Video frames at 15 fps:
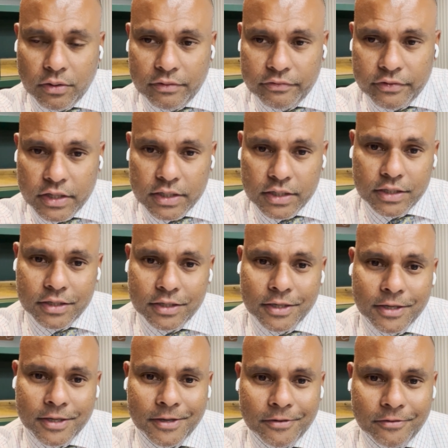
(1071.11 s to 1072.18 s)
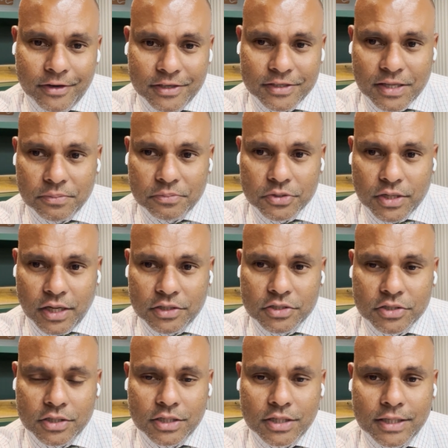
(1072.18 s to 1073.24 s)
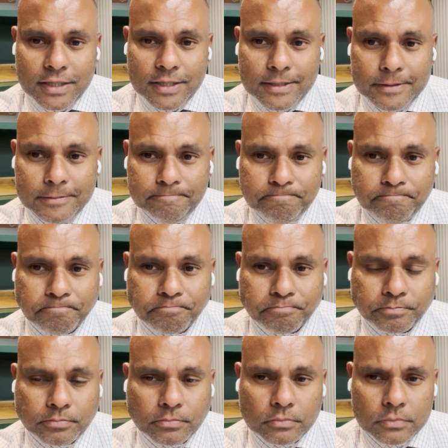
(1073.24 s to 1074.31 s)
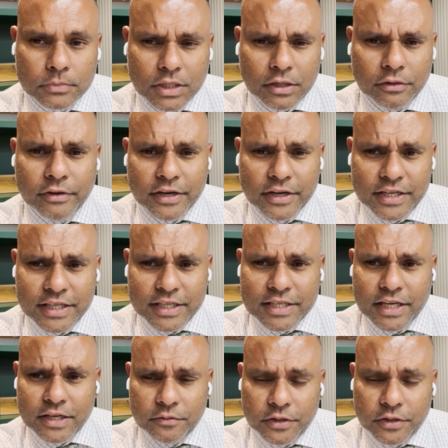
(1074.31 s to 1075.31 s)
I did a very substantial, very detailed